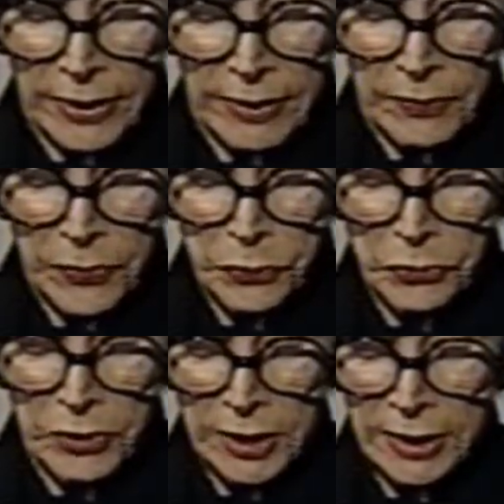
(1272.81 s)
them
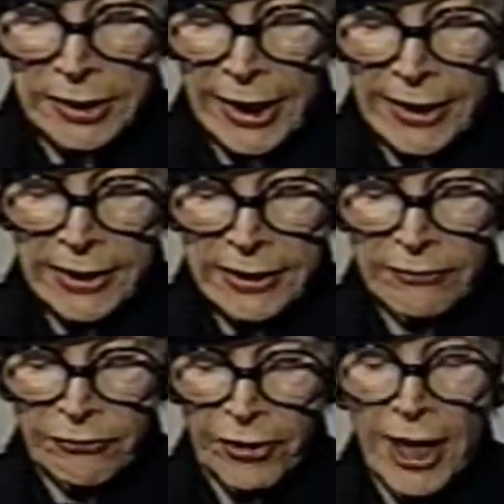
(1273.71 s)
through the
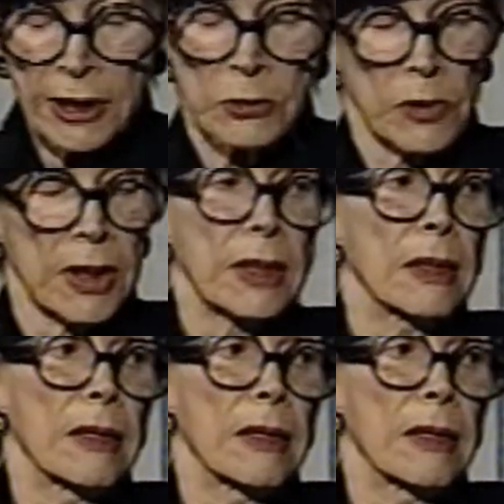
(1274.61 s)
Canadian factory